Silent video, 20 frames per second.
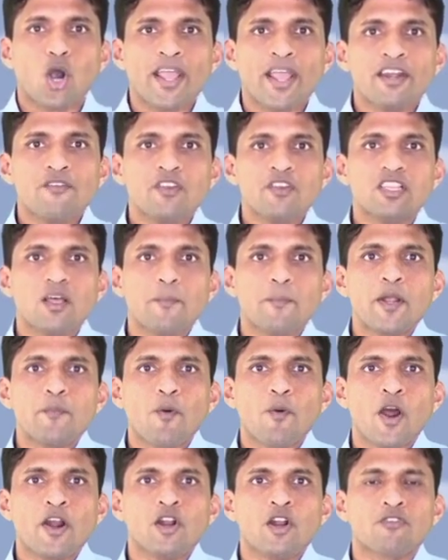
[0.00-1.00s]
join with the
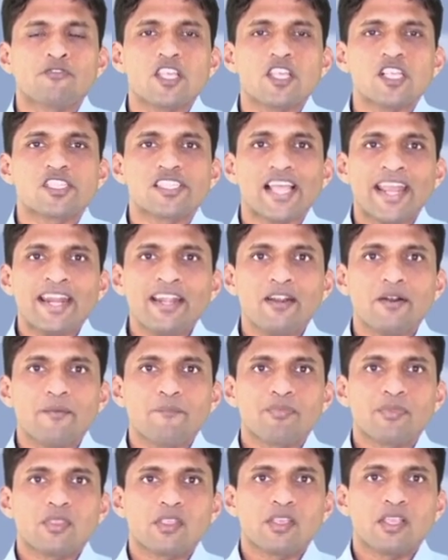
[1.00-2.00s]
midpoint of this
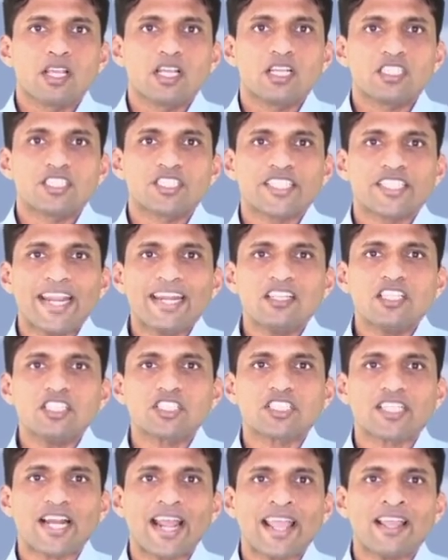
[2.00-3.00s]
side. Shade
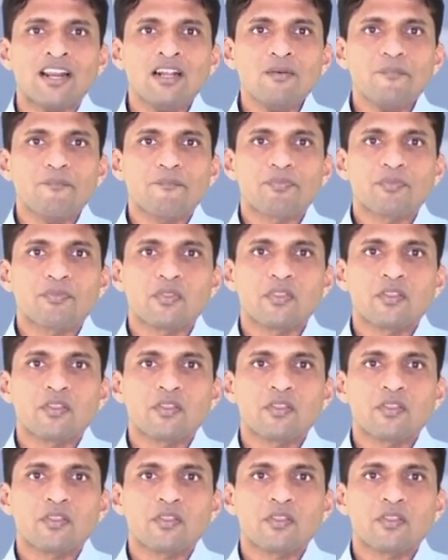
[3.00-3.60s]
this triangle.